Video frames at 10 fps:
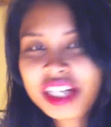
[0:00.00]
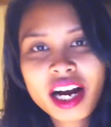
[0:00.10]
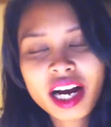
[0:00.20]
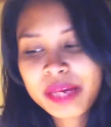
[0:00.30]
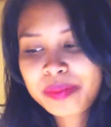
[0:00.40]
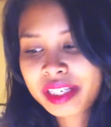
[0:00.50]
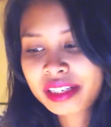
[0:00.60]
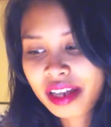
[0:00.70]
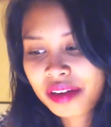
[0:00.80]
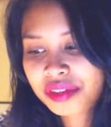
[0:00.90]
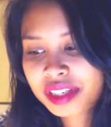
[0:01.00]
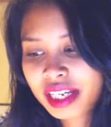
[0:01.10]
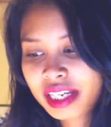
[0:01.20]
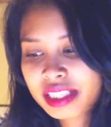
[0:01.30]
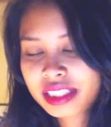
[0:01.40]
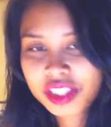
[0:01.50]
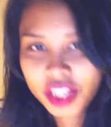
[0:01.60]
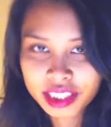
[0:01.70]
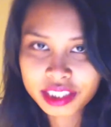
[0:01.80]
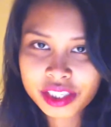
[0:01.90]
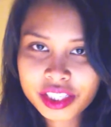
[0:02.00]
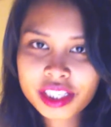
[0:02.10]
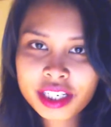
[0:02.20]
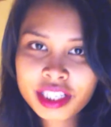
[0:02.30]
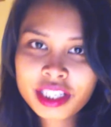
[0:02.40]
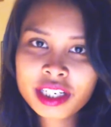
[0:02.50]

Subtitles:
yeah, I mean, every day is a challenge.